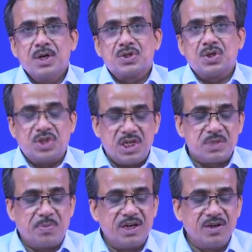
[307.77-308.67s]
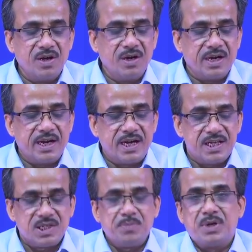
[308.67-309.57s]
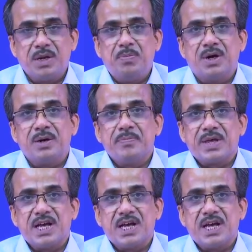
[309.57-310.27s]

So, this particular adhesive gripper